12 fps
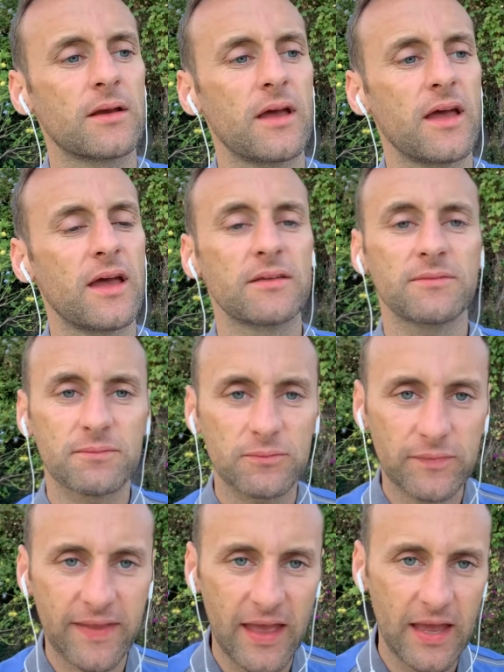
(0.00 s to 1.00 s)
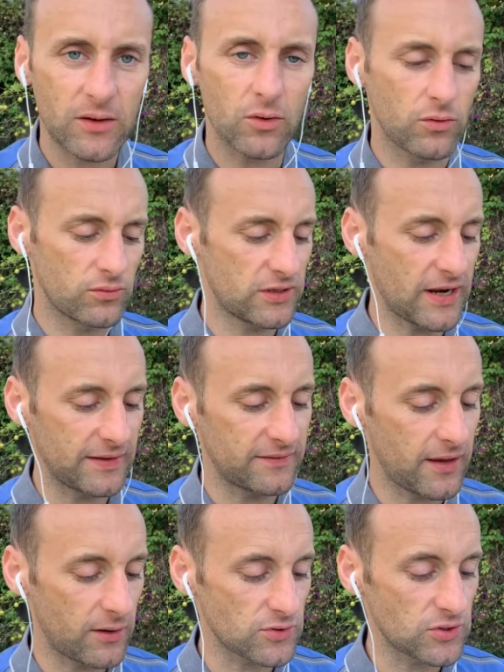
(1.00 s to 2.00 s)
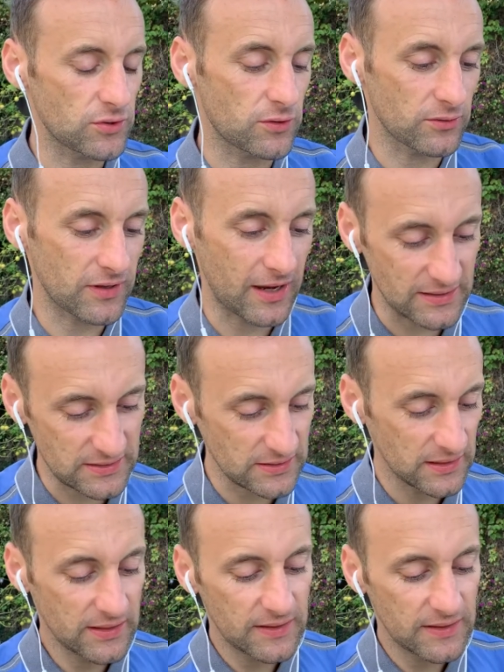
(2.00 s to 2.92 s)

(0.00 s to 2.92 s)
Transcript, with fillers: 10, 100 and 1,000 euro tasks.